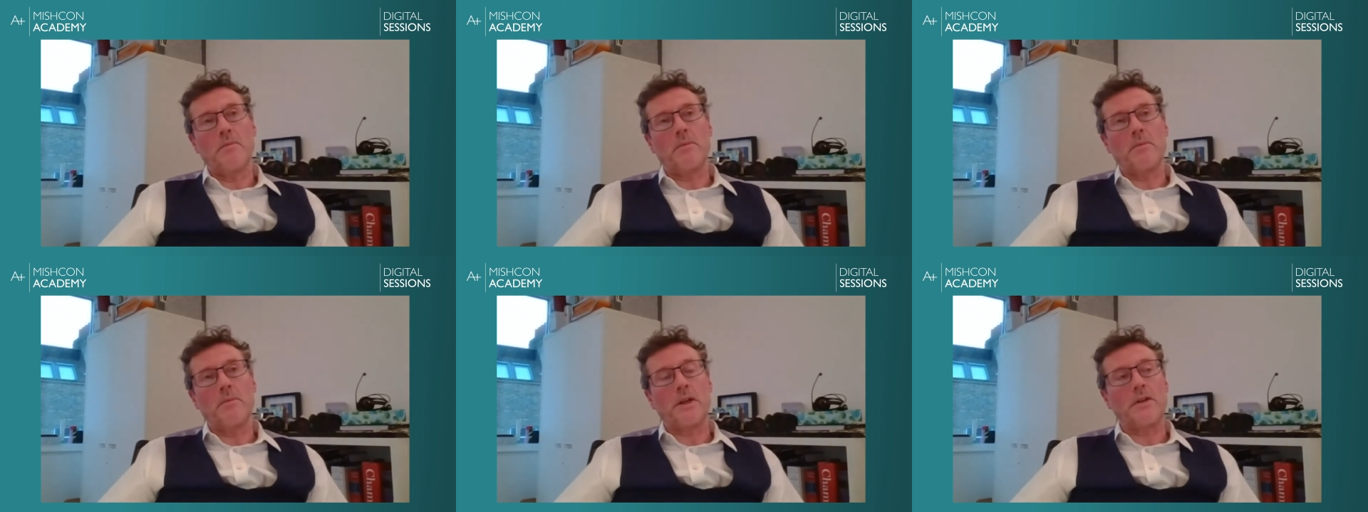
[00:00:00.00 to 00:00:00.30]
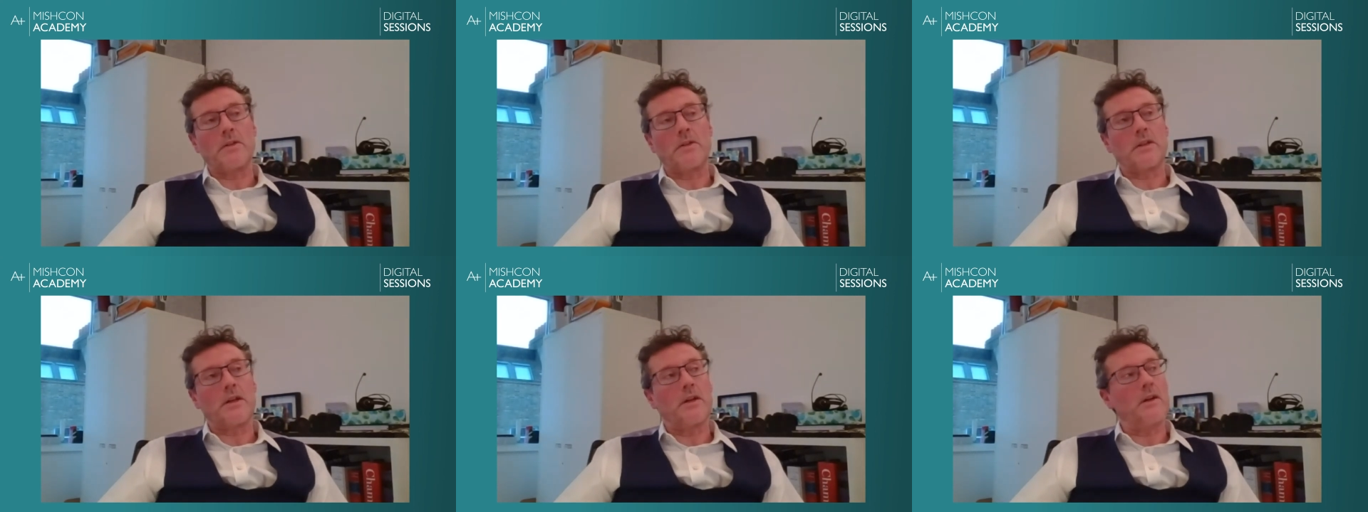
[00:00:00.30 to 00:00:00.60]

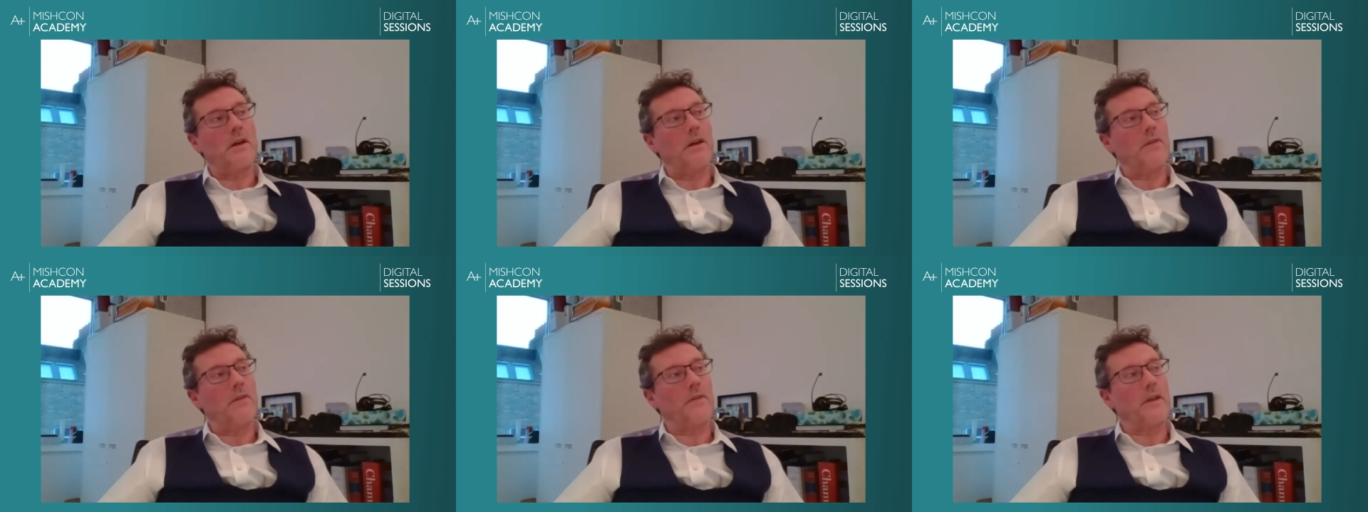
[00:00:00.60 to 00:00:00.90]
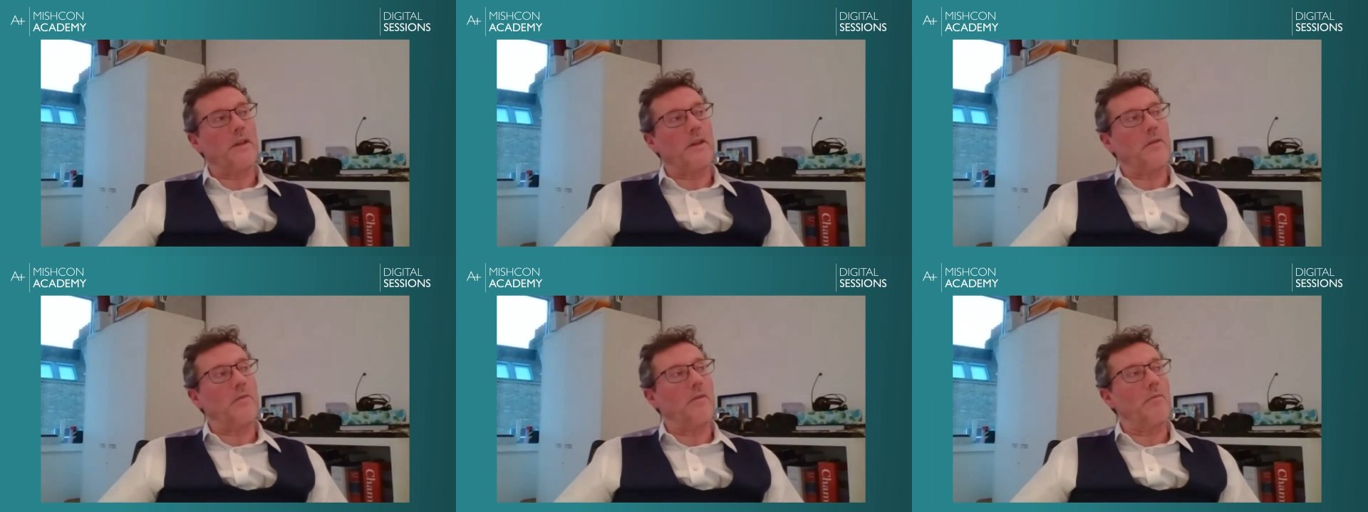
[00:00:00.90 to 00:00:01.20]
Because I
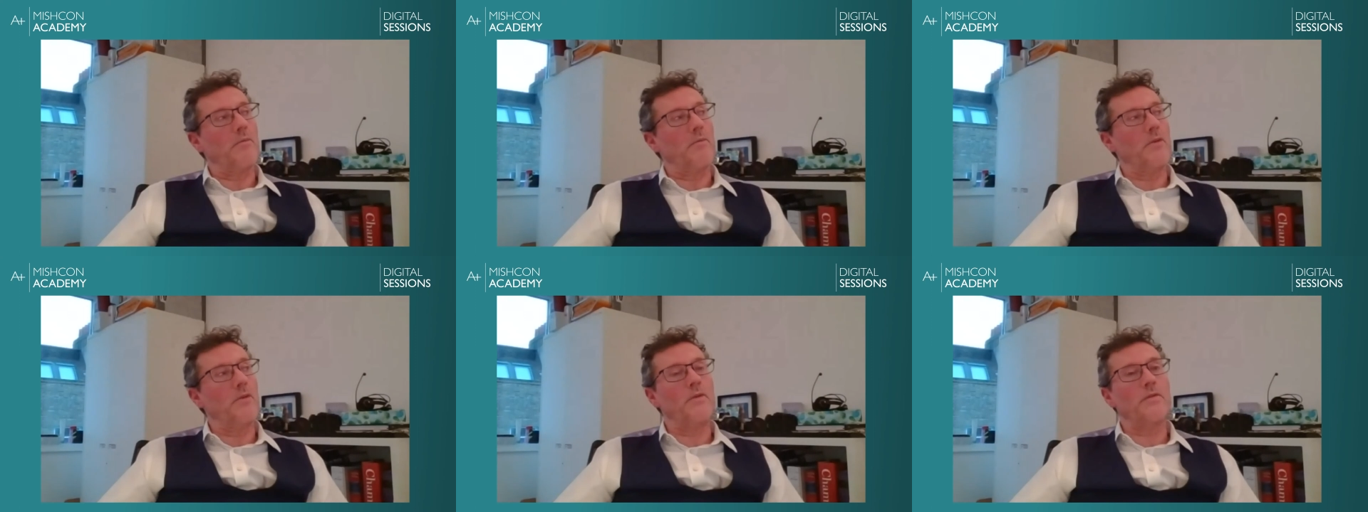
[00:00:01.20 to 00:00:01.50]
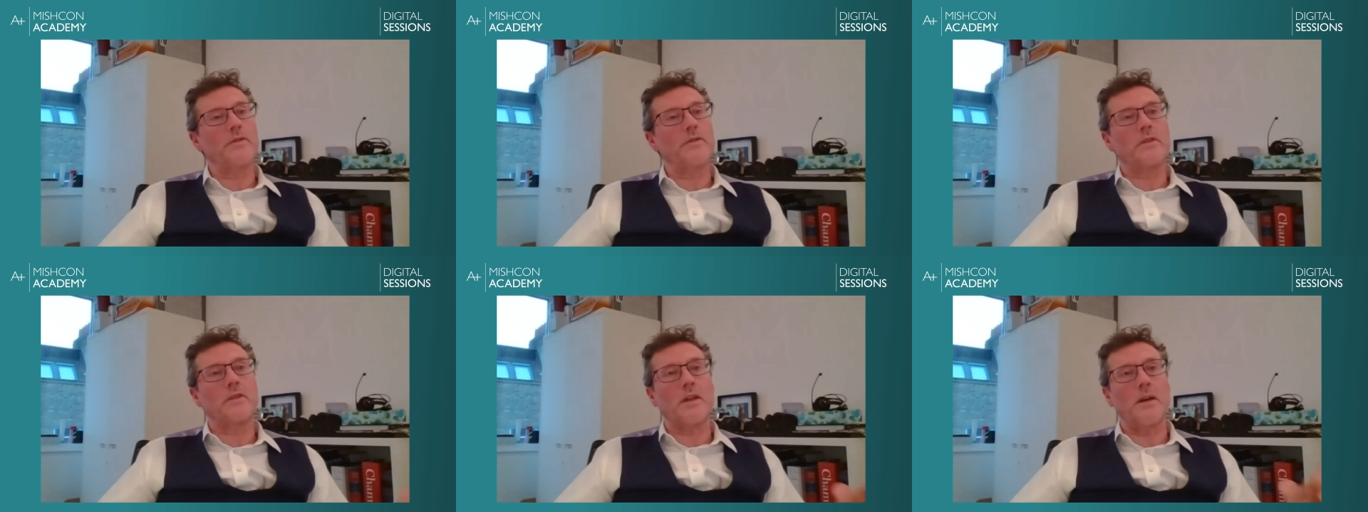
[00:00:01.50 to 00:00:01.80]
think they
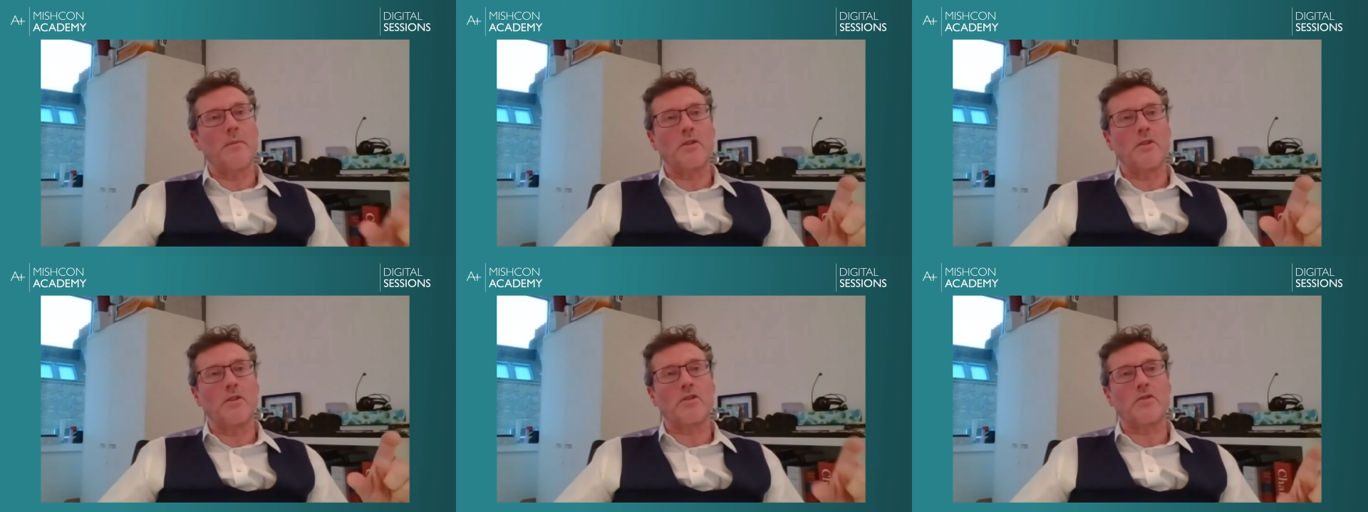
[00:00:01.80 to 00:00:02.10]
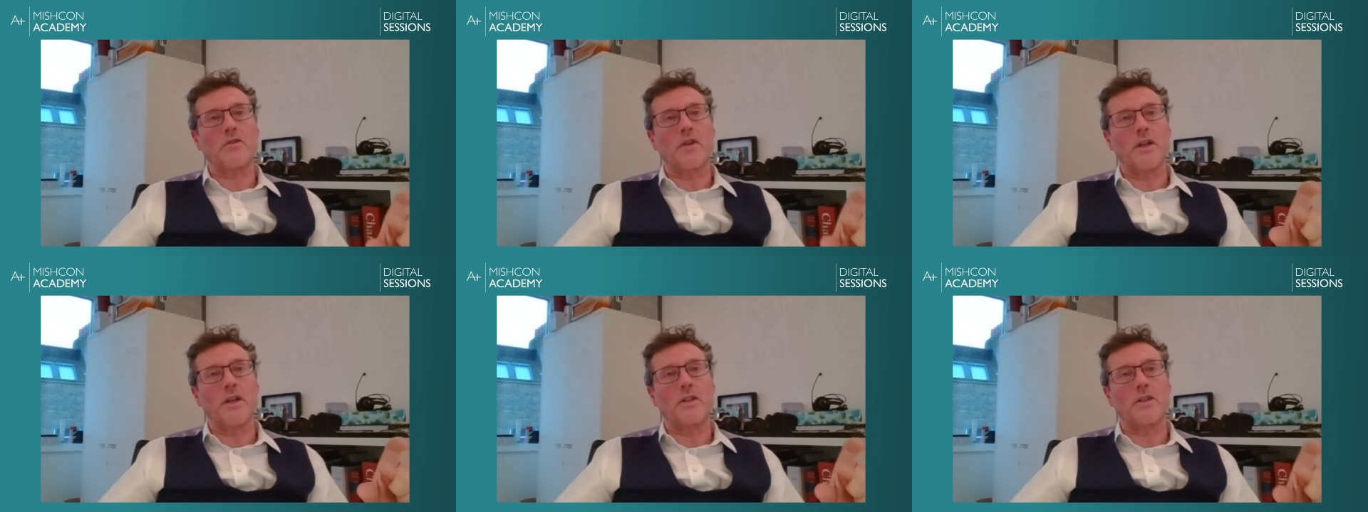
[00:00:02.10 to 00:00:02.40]
removed
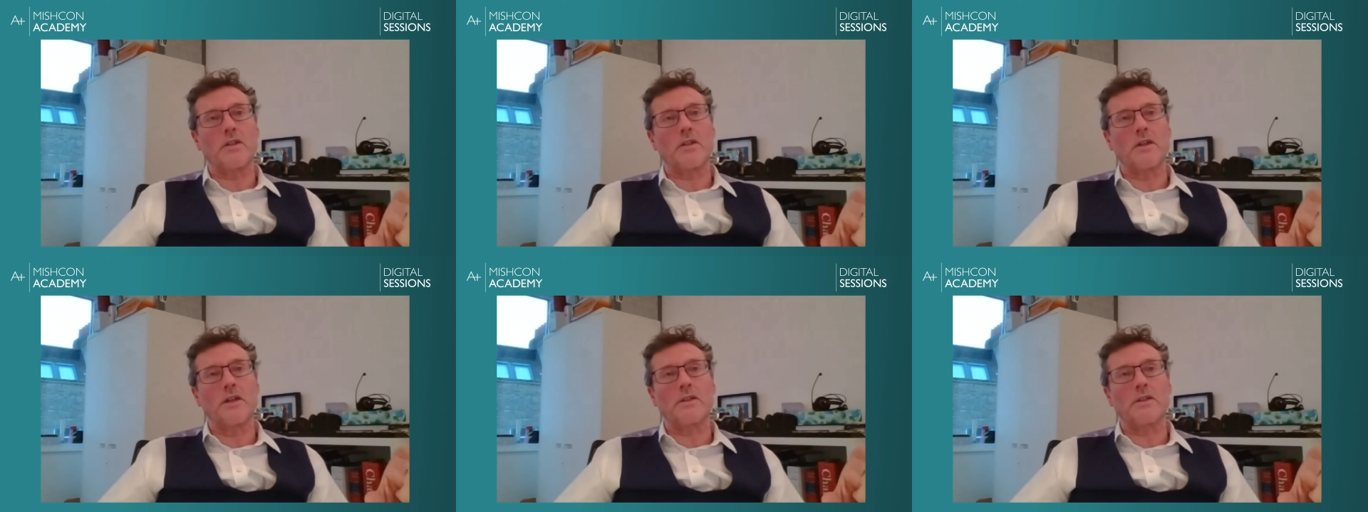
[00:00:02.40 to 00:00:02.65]
demonstration